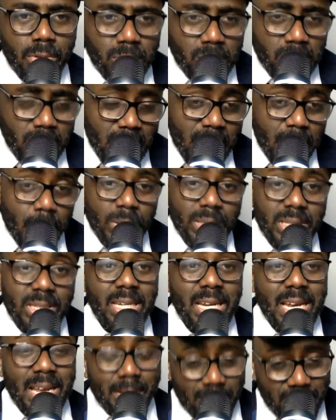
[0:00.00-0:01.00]
with
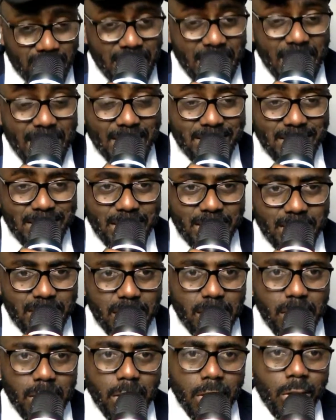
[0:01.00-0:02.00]
three assists.
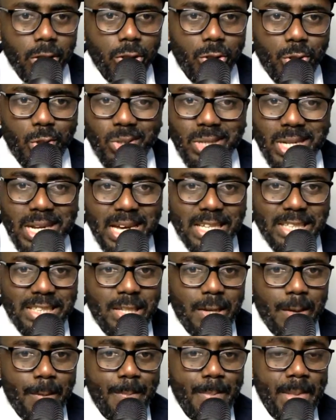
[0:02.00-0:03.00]
So that's
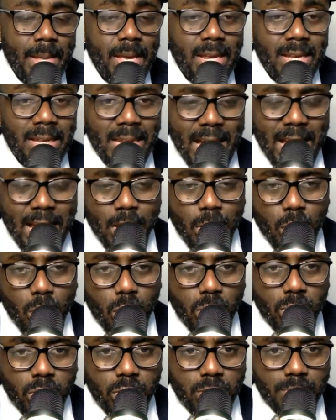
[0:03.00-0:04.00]
8
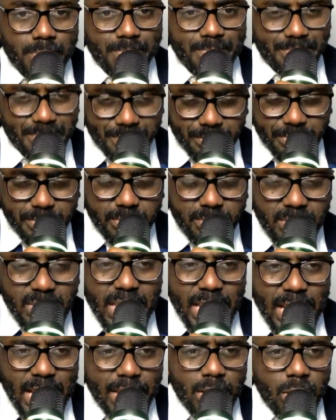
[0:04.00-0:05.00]

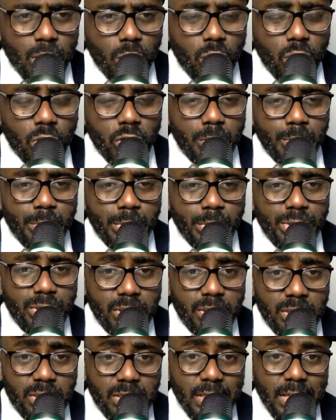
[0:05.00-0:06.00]
goal
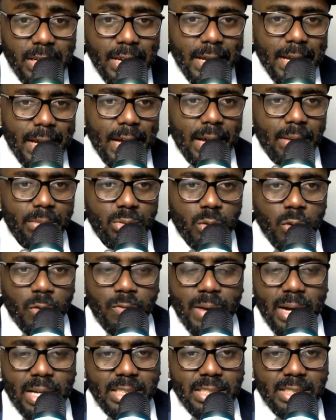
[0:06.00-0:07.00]
contributions so
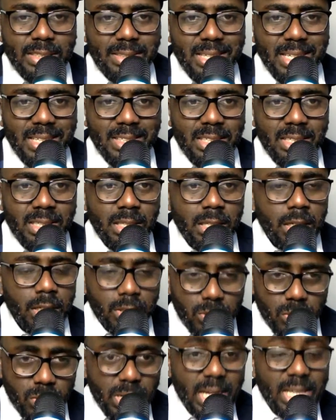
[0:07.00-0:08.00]
far this season.
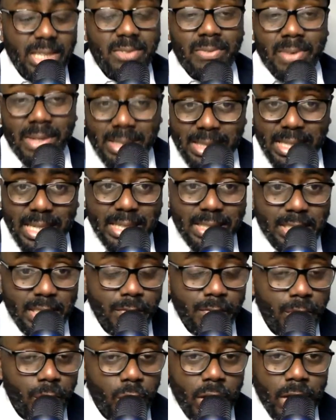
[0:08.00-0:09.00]
So that's fantastic
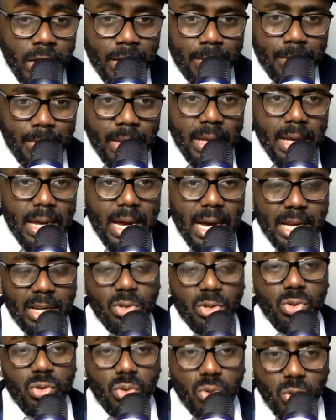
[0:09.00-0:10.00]
for him. And
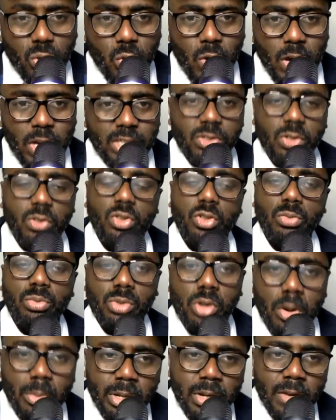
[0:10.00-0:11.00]
Nkunku has also
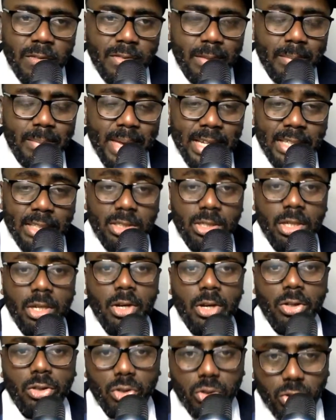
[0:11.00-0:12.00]
coming off the bench
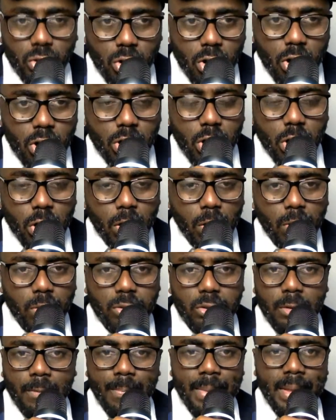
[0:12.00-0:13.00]
to score goals.